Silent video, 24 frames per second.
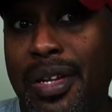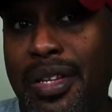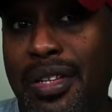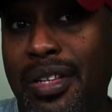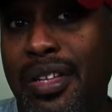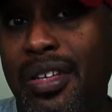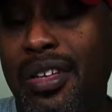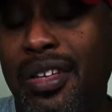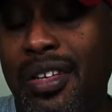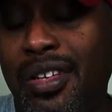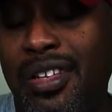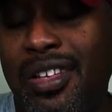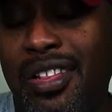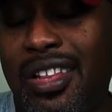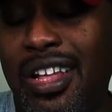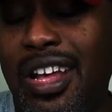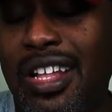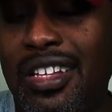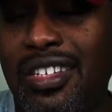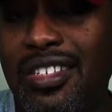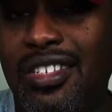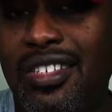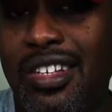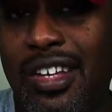Monday. A
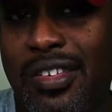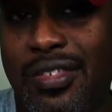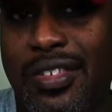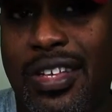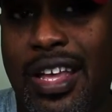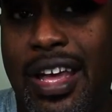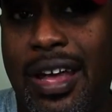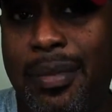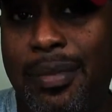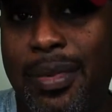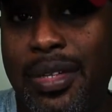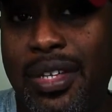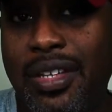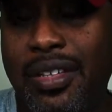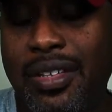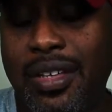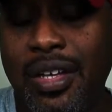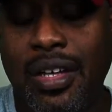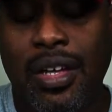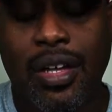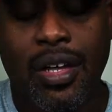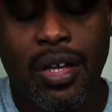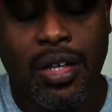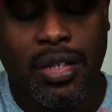lot of stuff's happening.
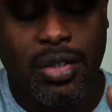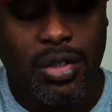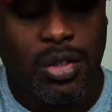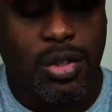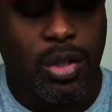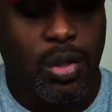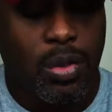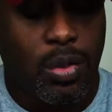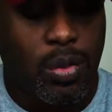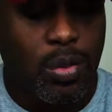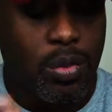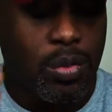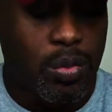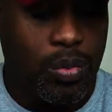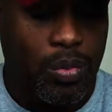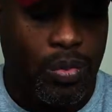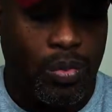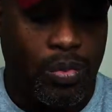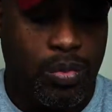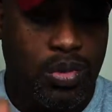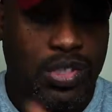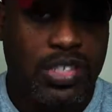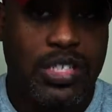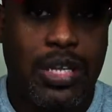So
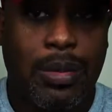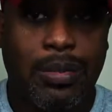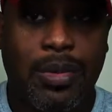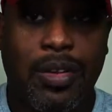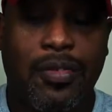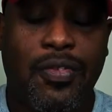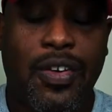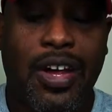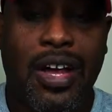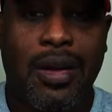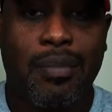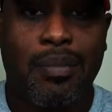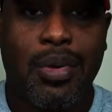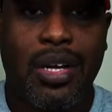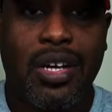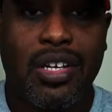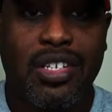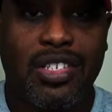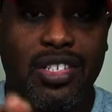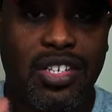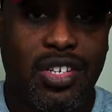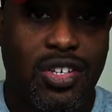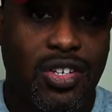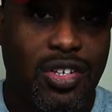
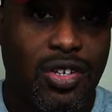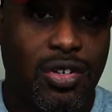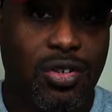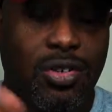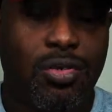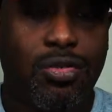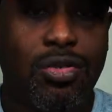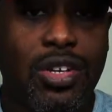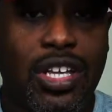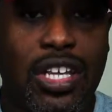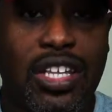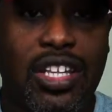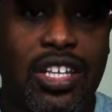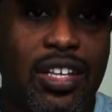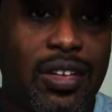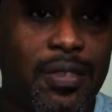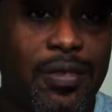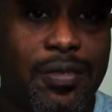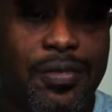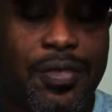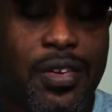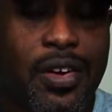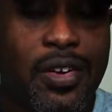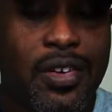$75, you get in
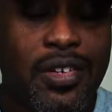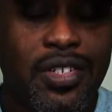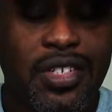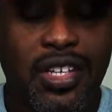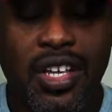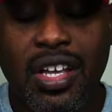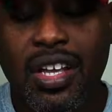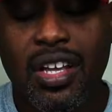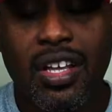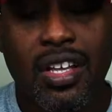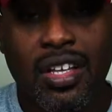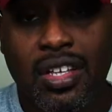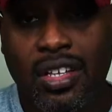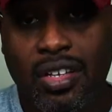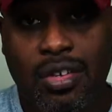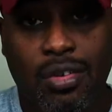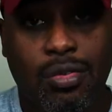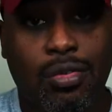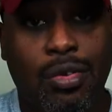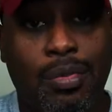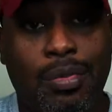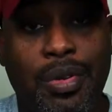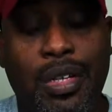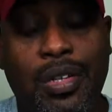first.
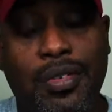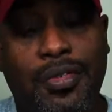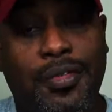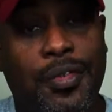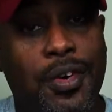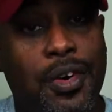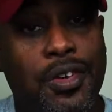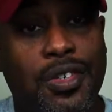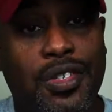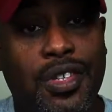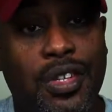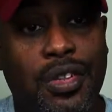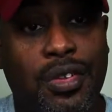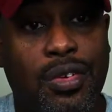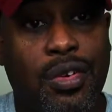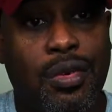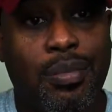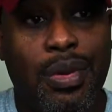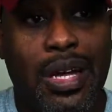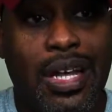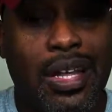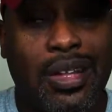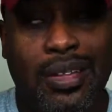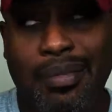You will be the first to know
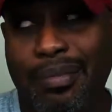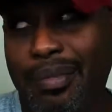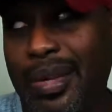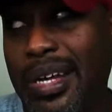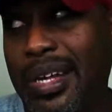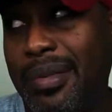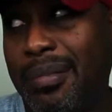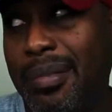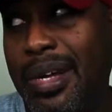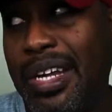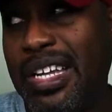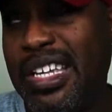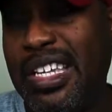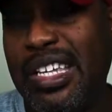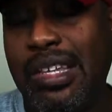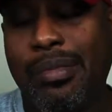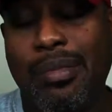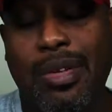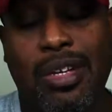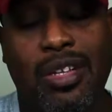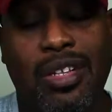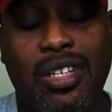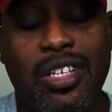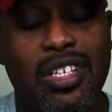about it. My
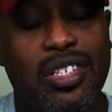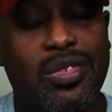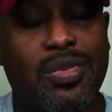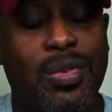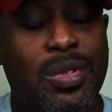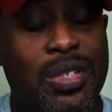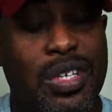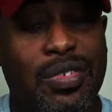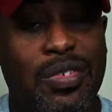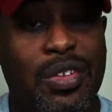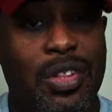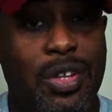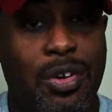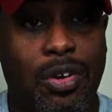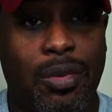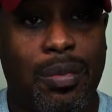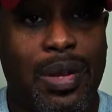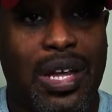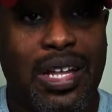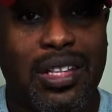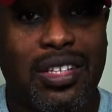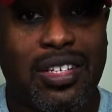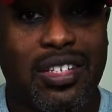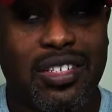email list won't even know
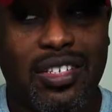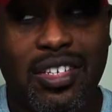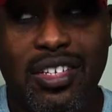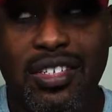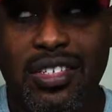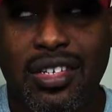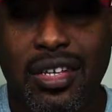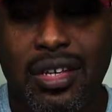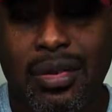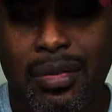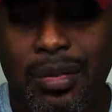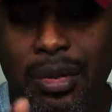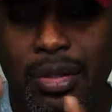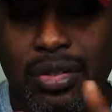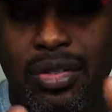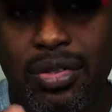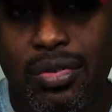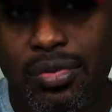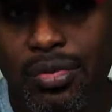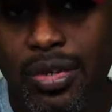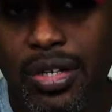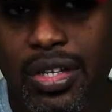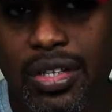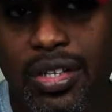about this, because I'm
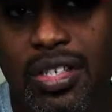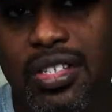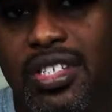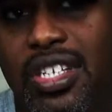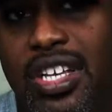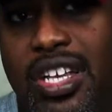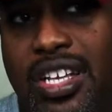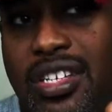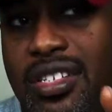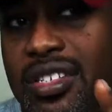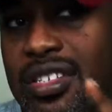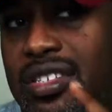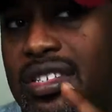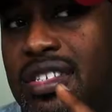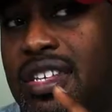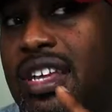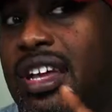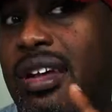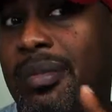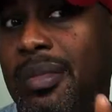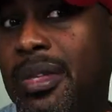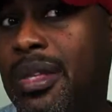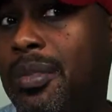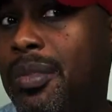also running a test to see
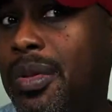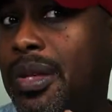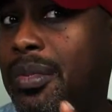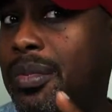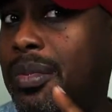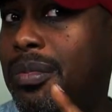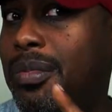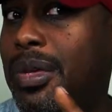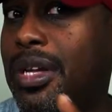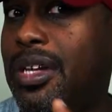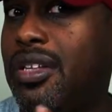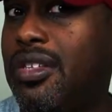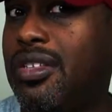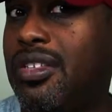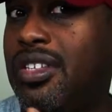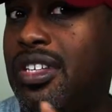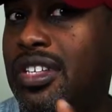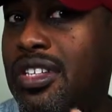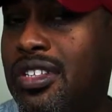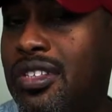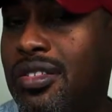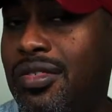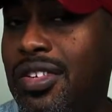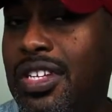how many people make it to the
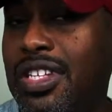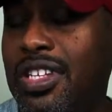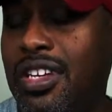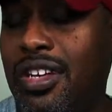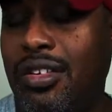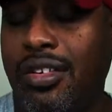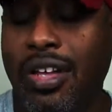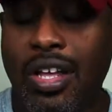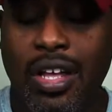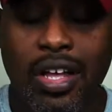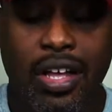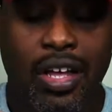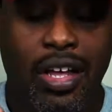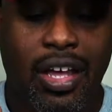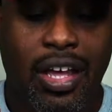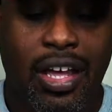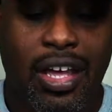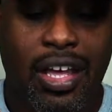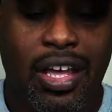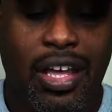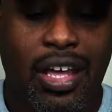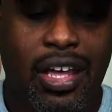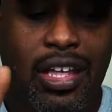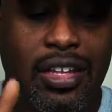end of the video.
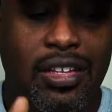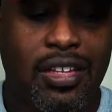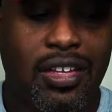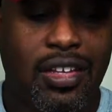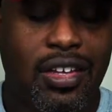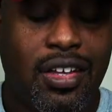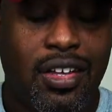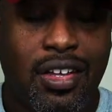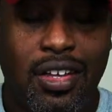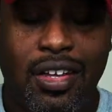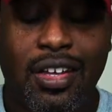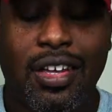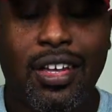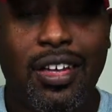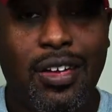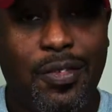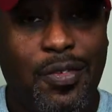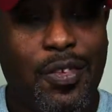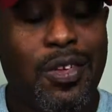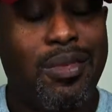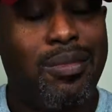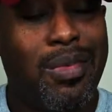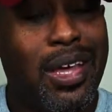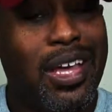And
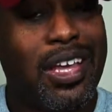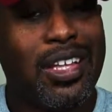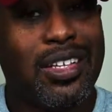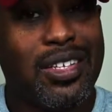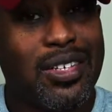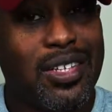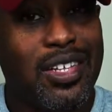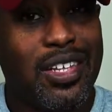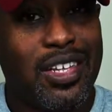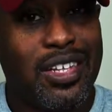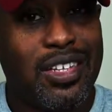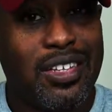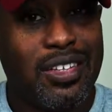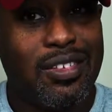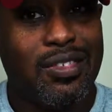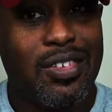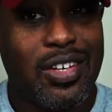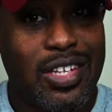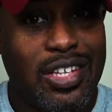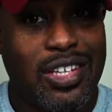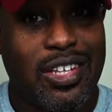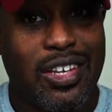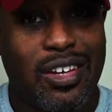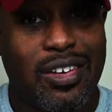if you make it to the end of the
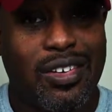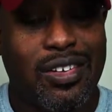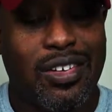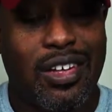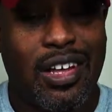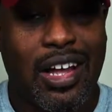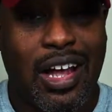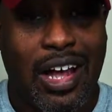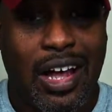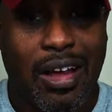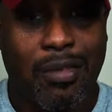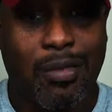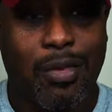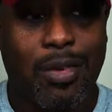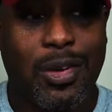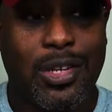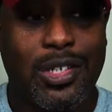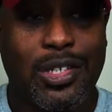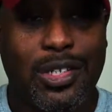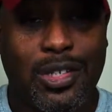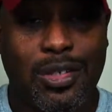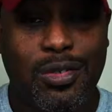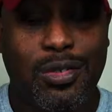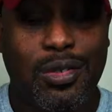video, I
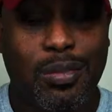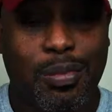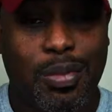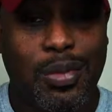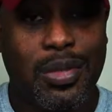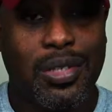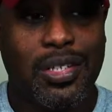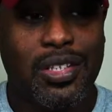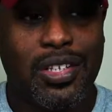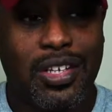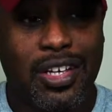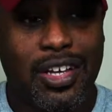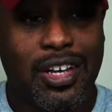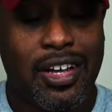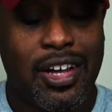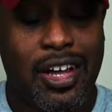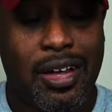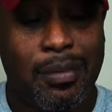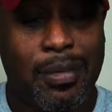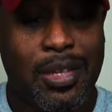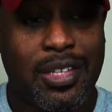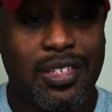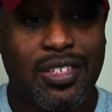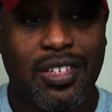want you to put in the
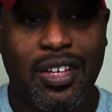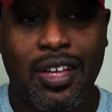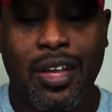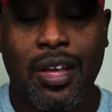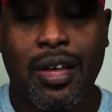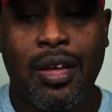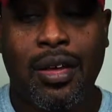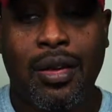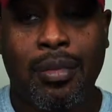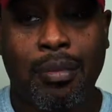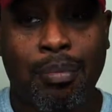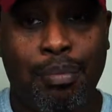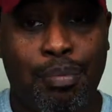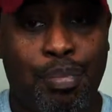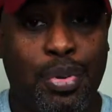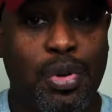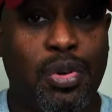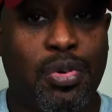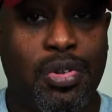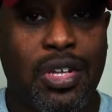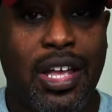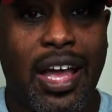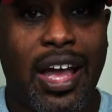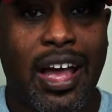comments,
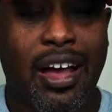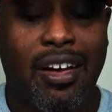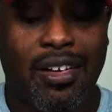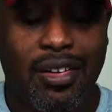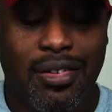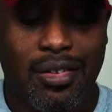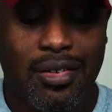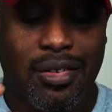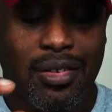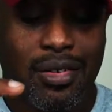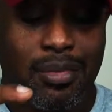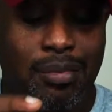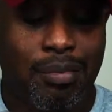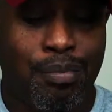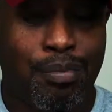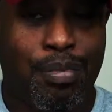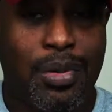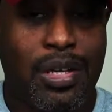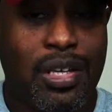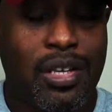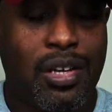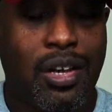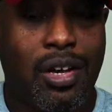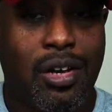Booyah,
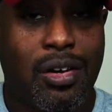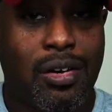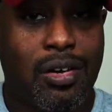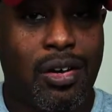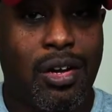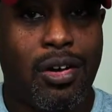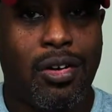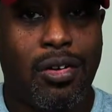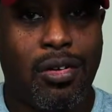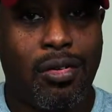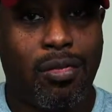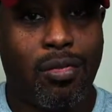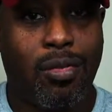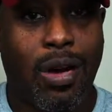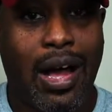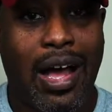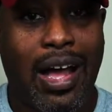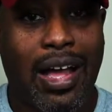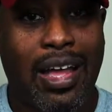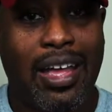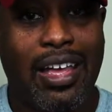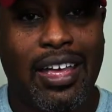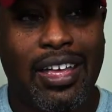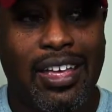
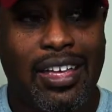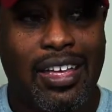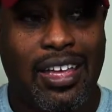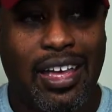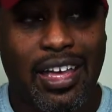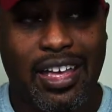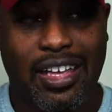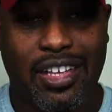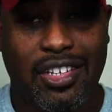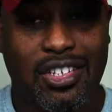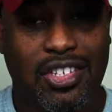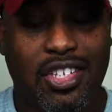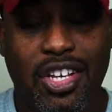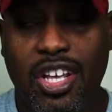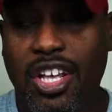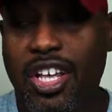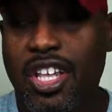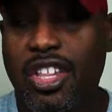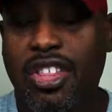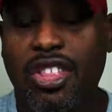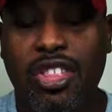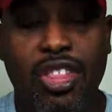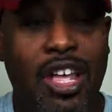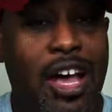BOOYAH,
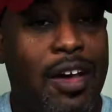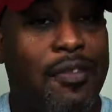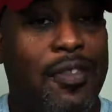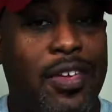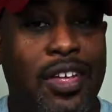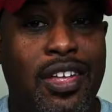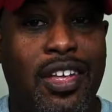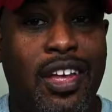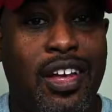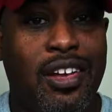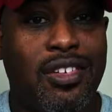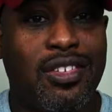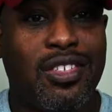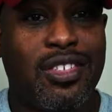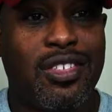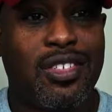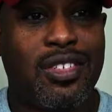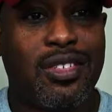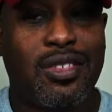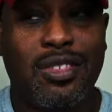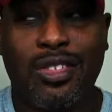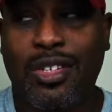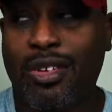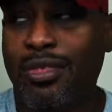nothing
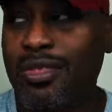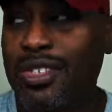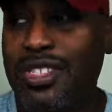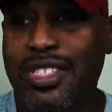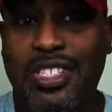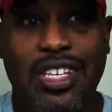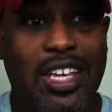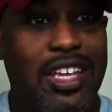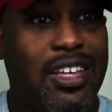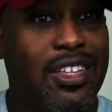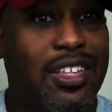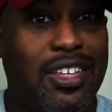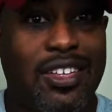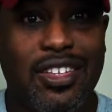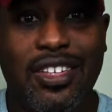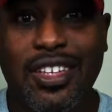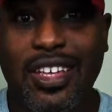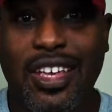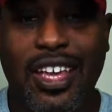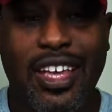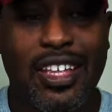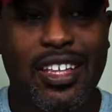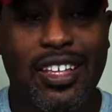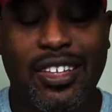else. Don't say
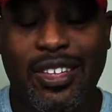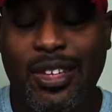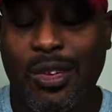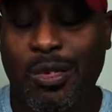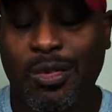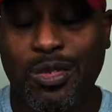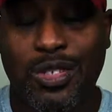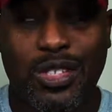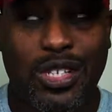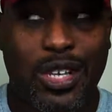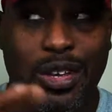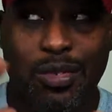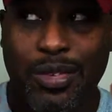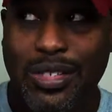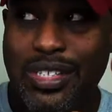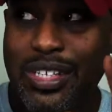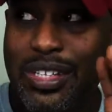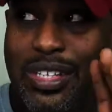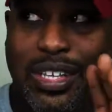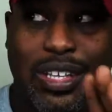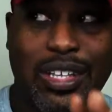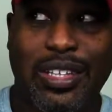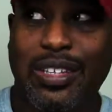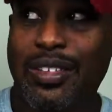anything. Don't say what's
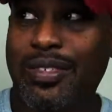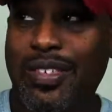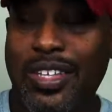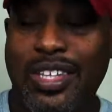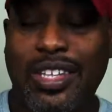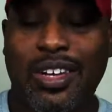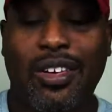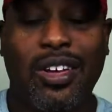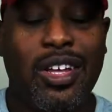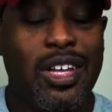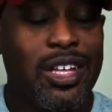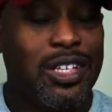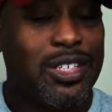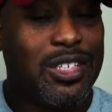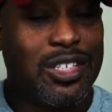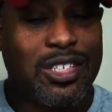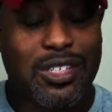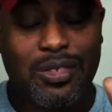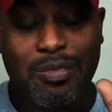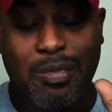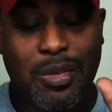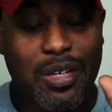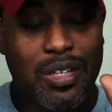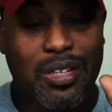at the end of the video.
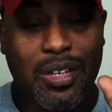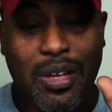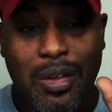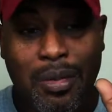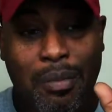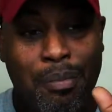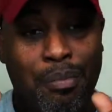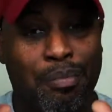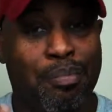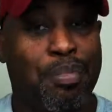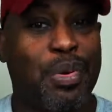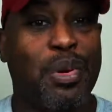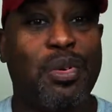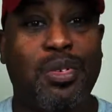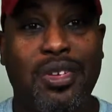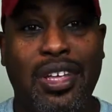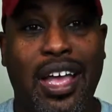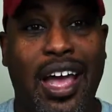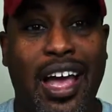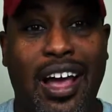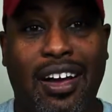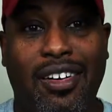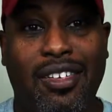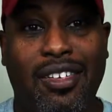Just put
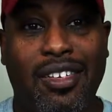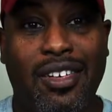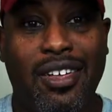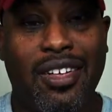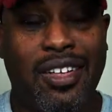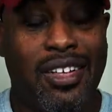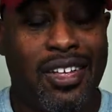Booyah.